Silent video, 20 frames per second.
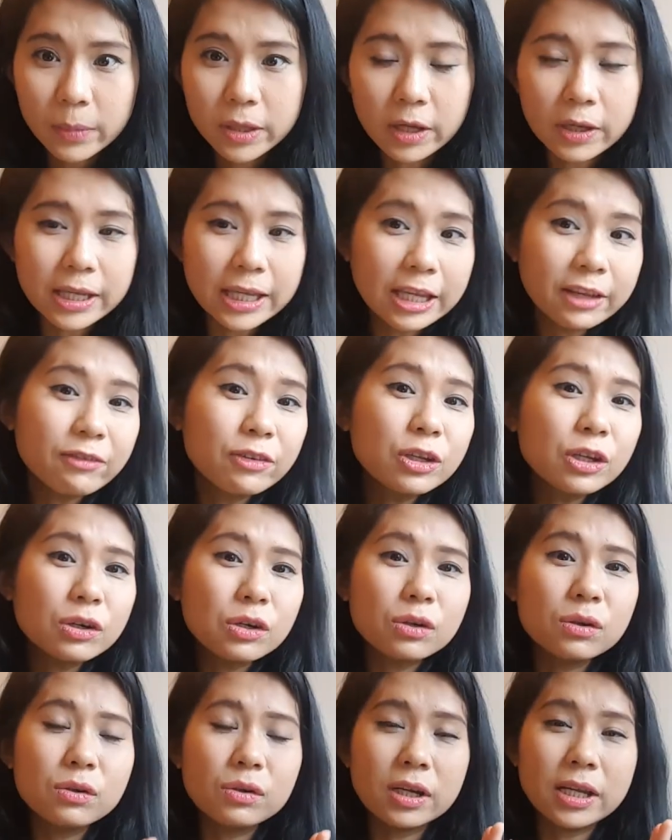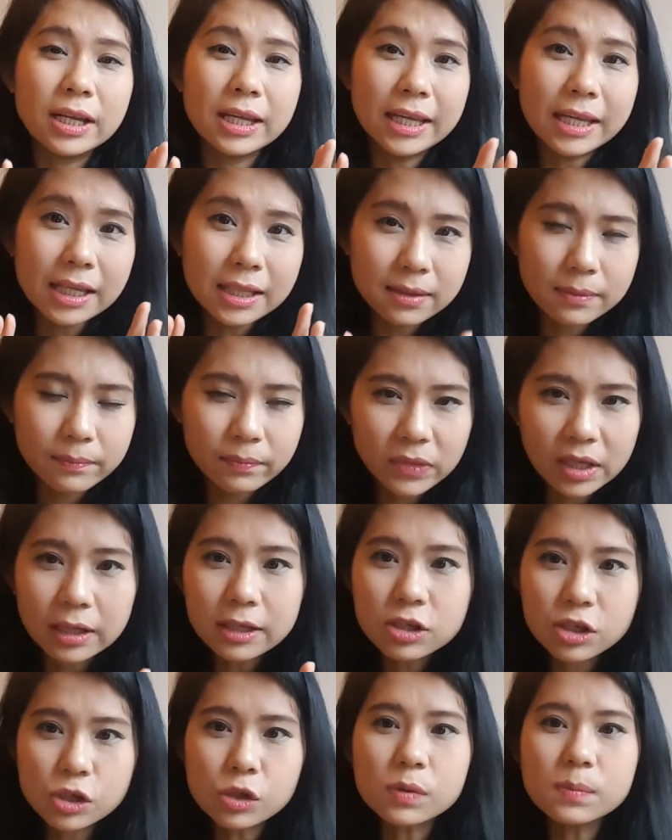Because if you
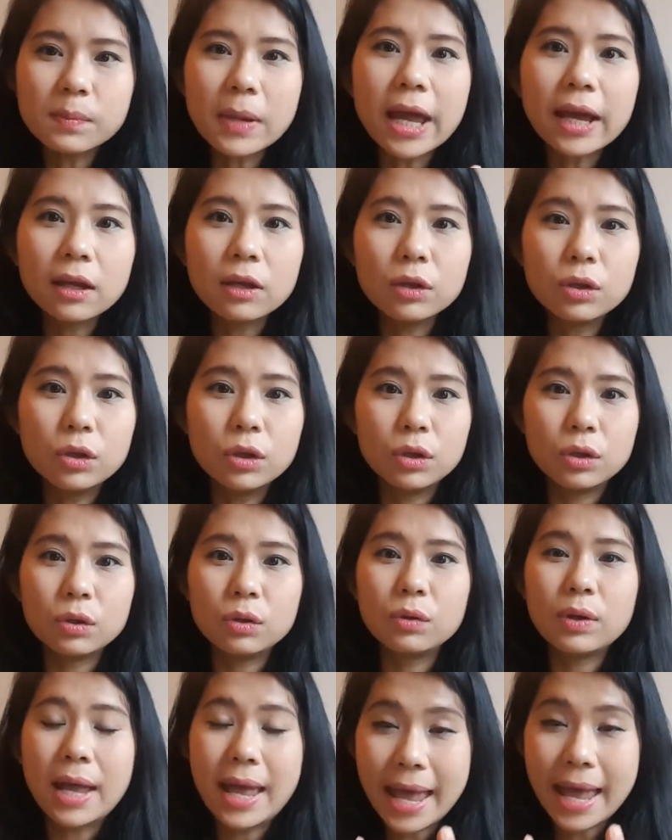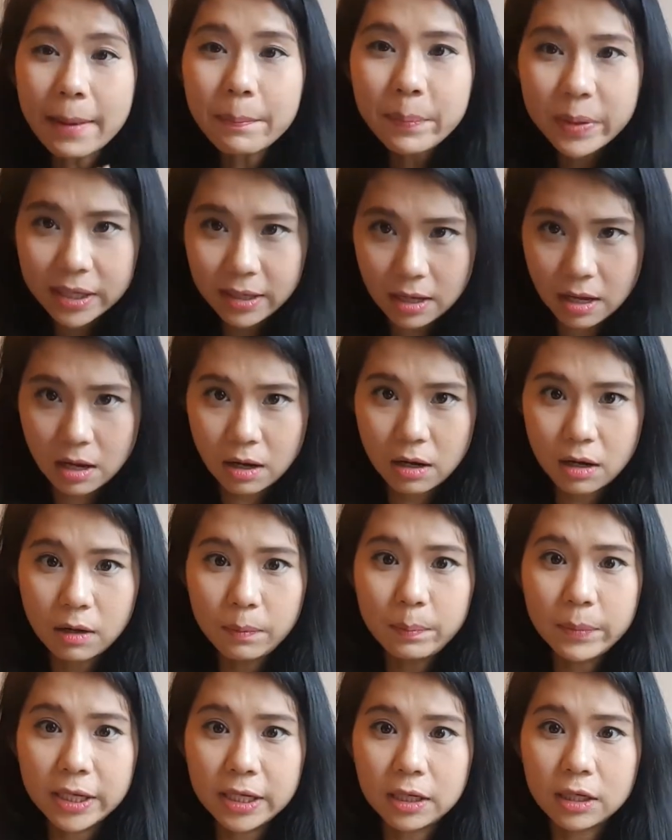it should make you
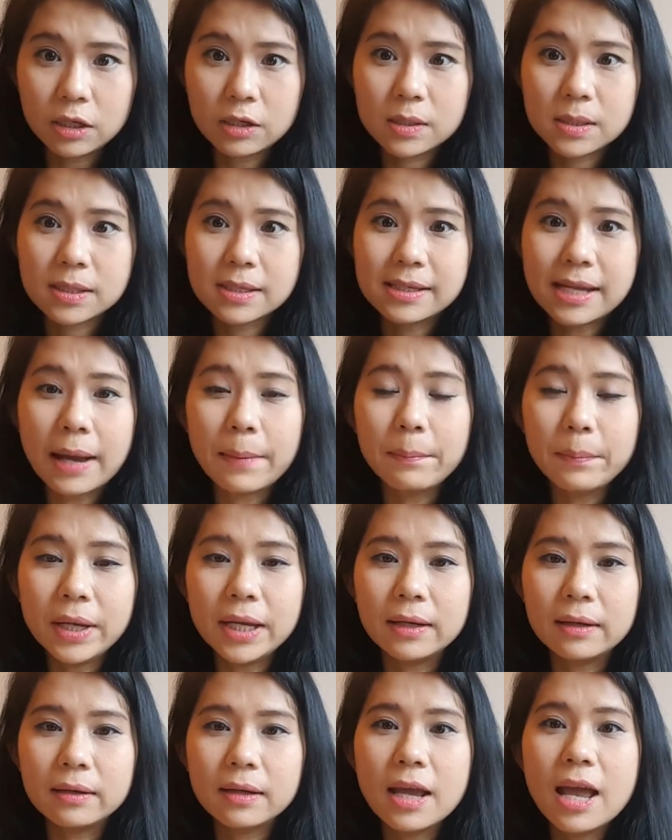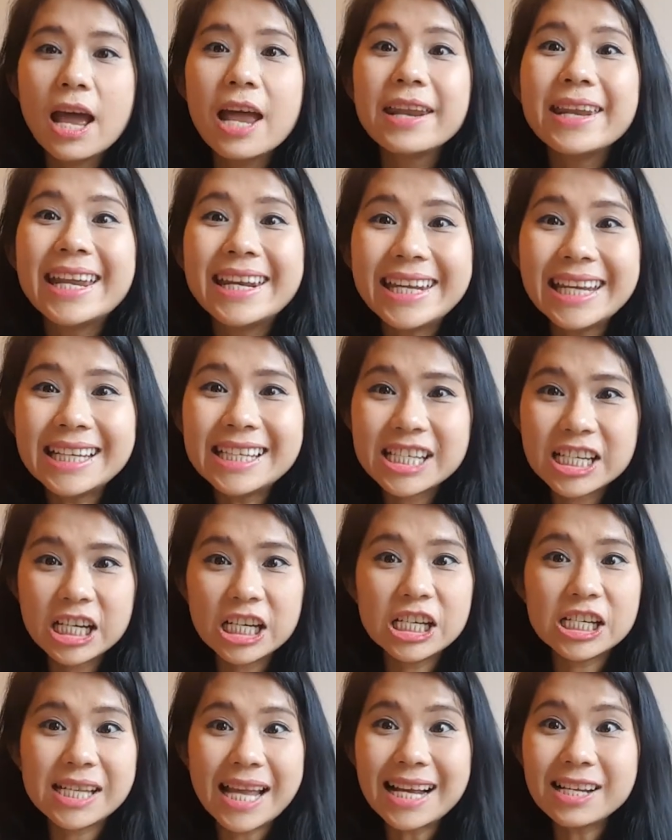happier, because that means the niche
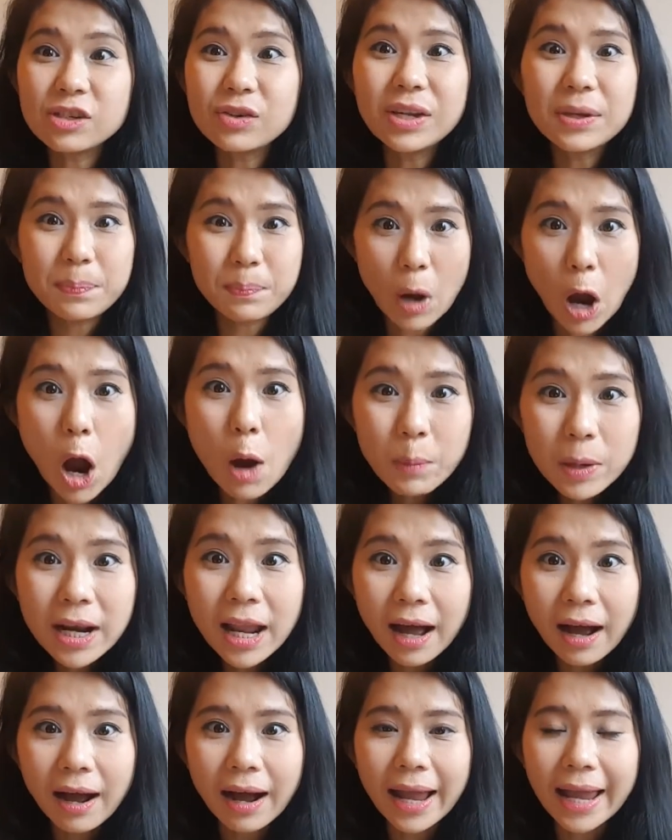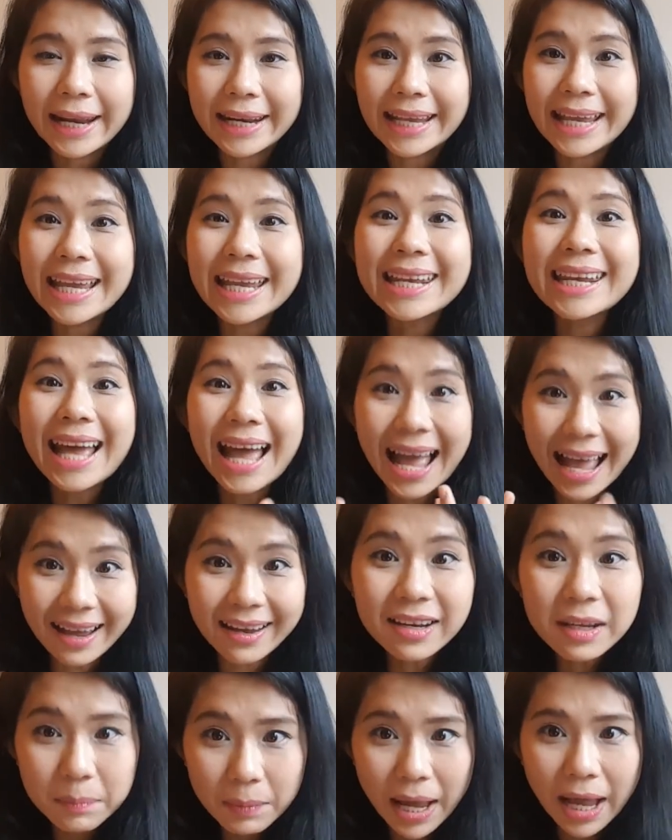is actually popular and in
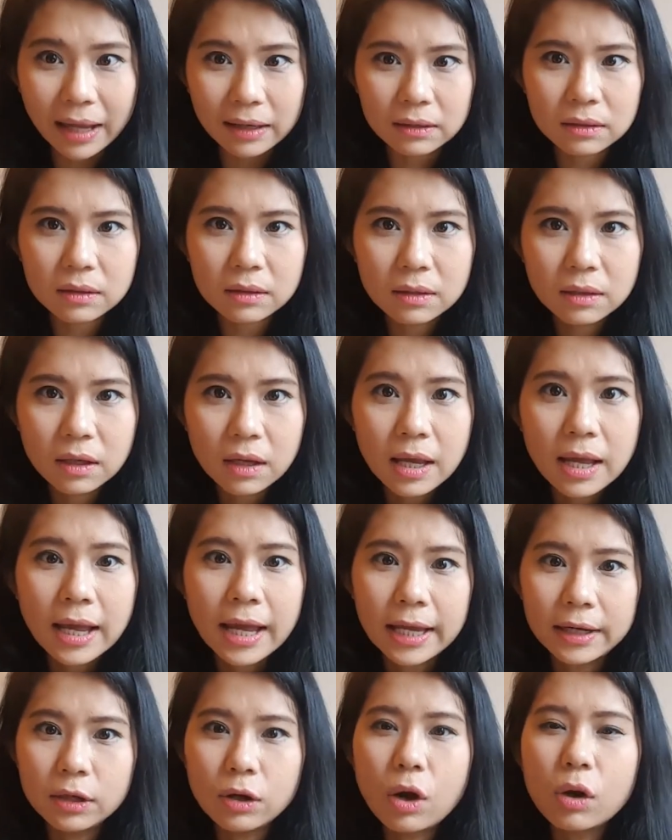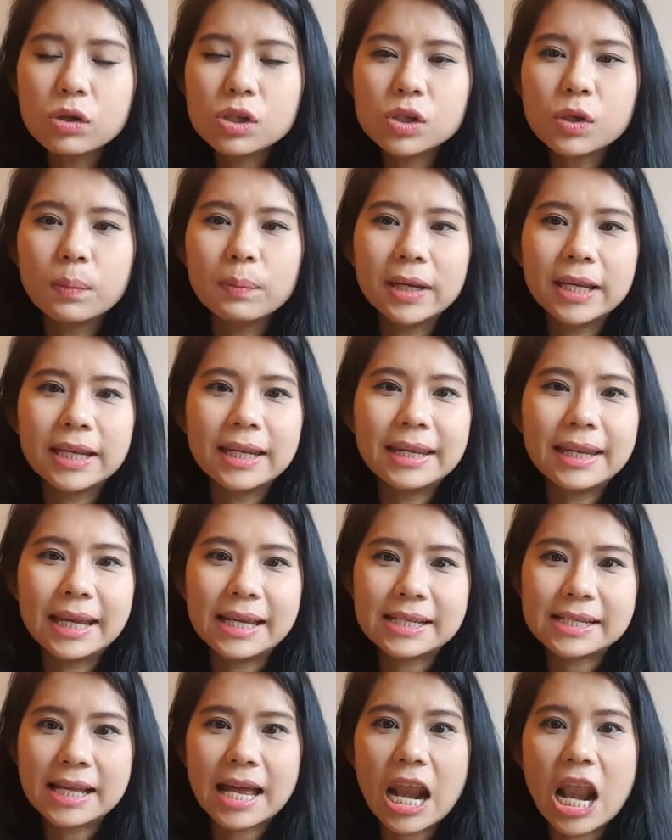high demand. And it also means
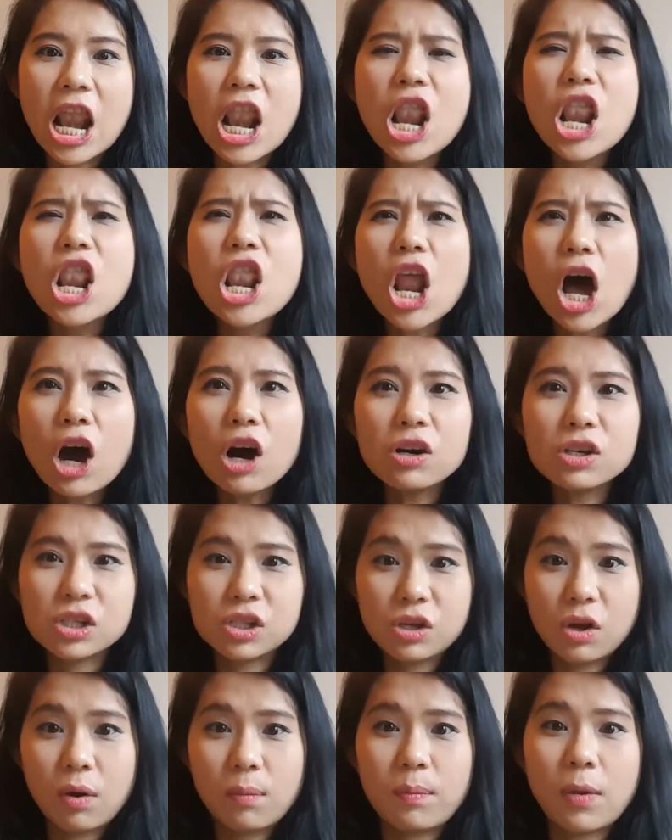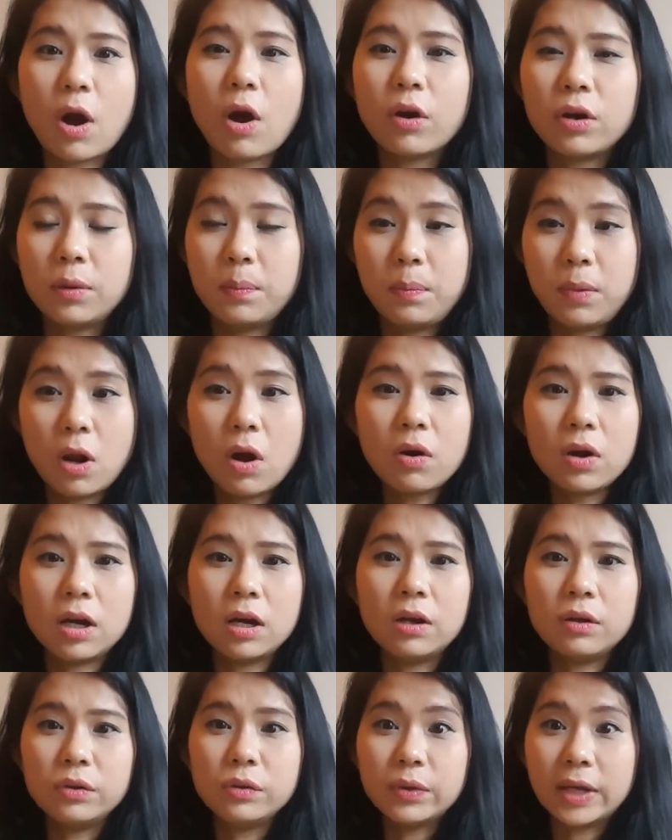there's a lot of other
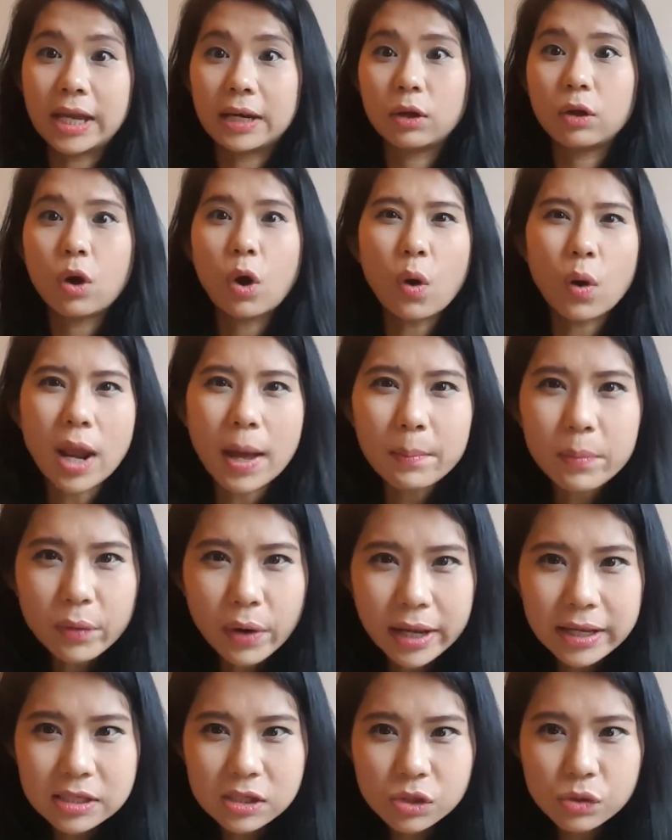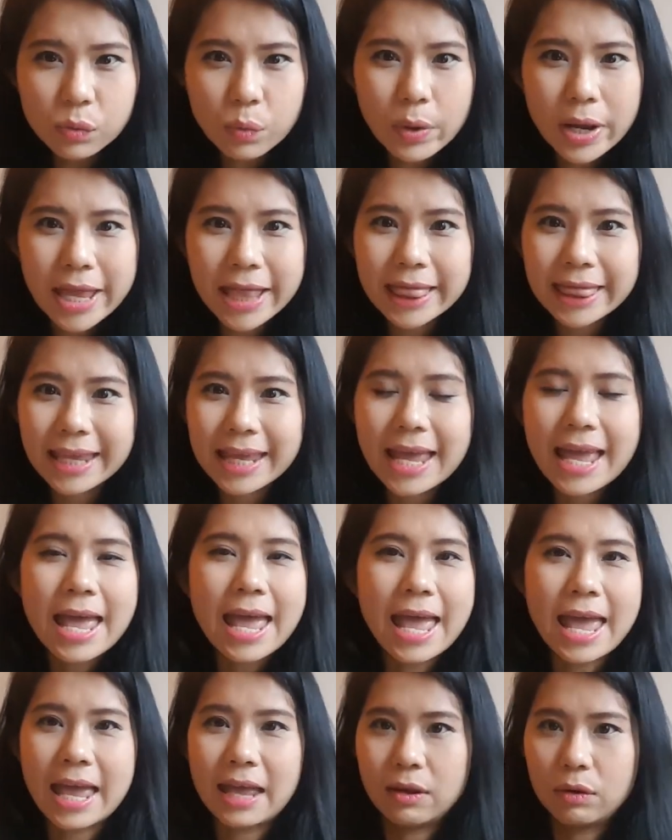bloggers you can collaborate with
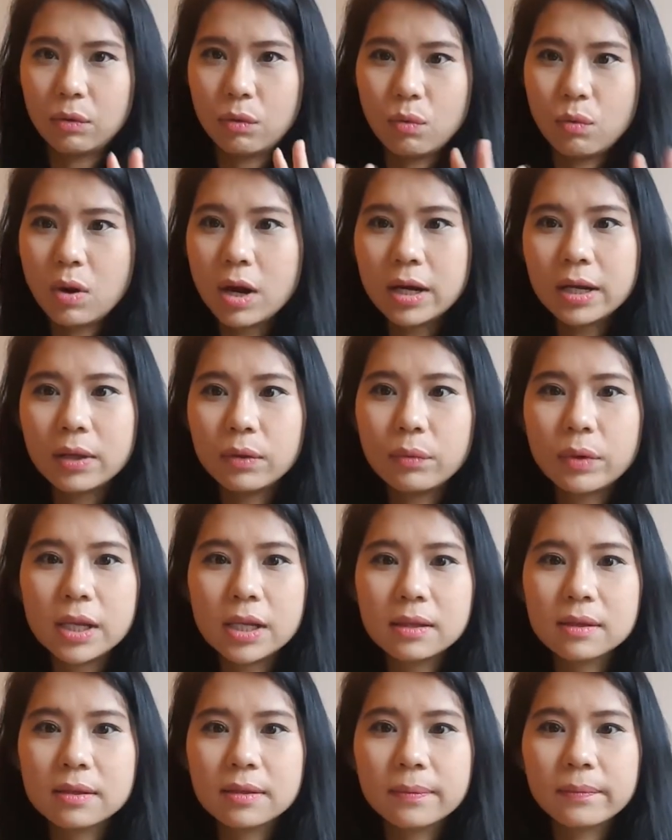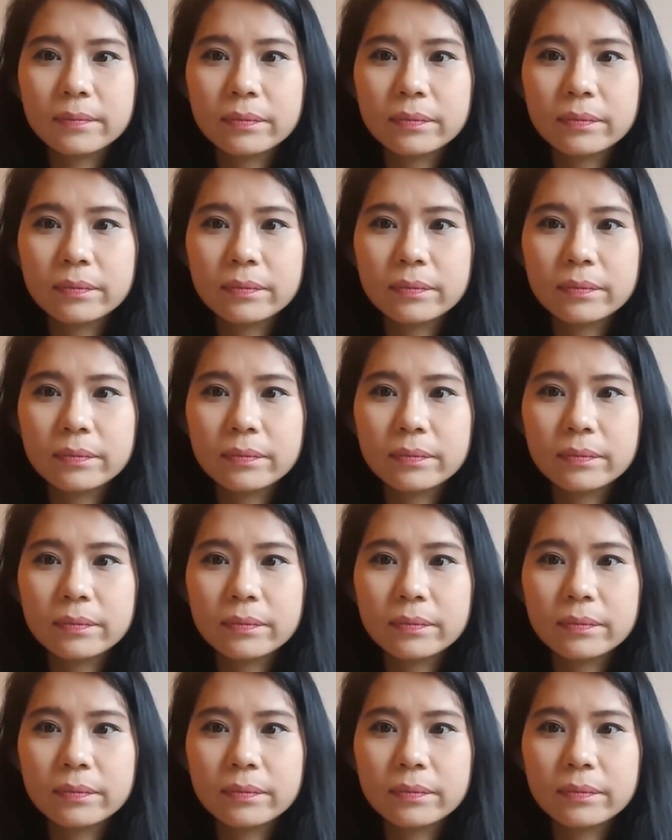and working with.